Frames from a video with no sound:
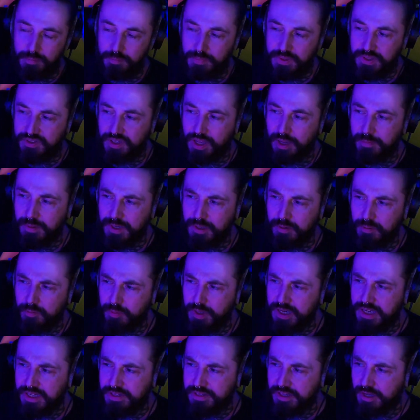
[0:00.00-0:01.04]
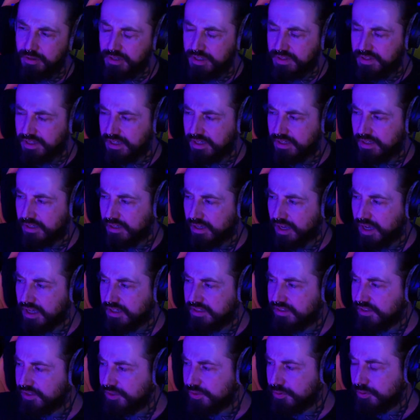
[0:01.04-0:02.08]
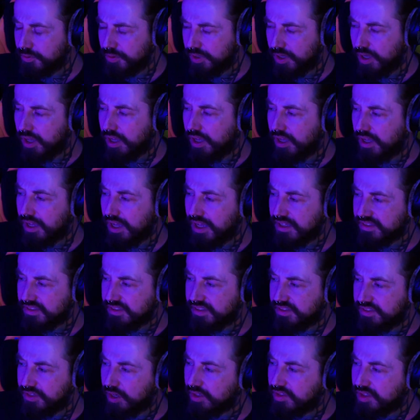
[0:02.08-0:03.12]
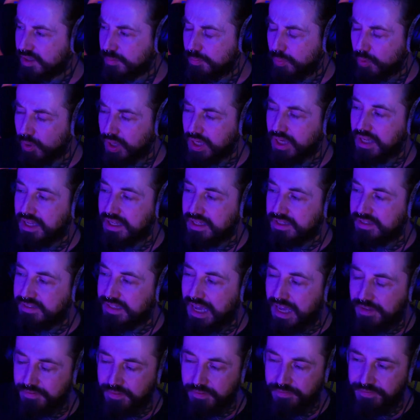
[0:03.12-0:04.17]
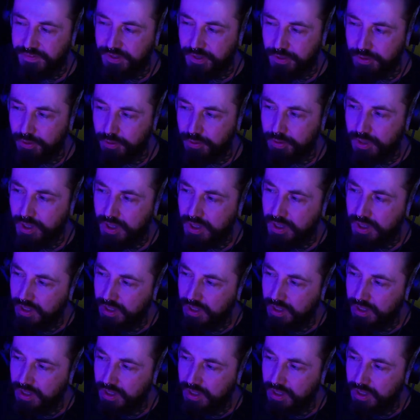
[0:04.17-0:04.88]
But I mean, really, the only thing I do as a starting point is I have a few